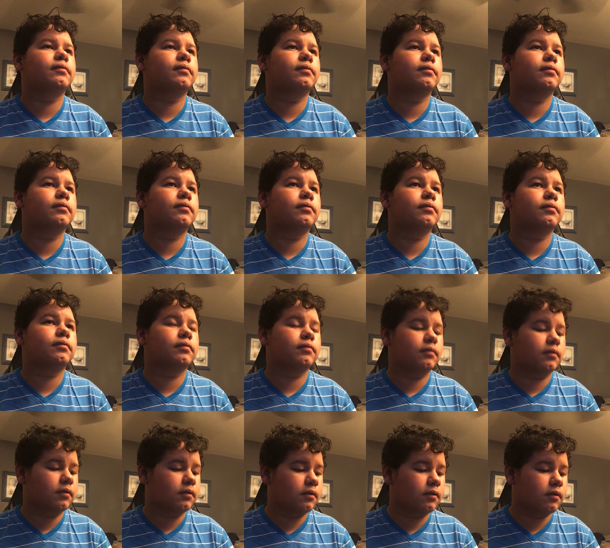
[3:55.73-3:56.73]

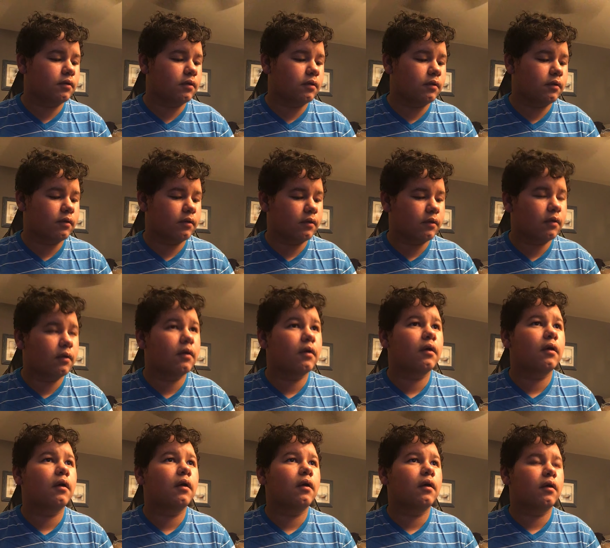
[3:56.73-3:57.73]

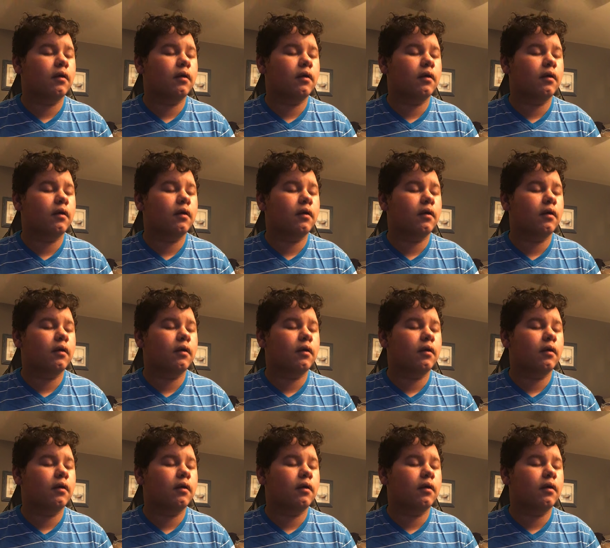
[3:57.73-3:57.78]
Nothing is said.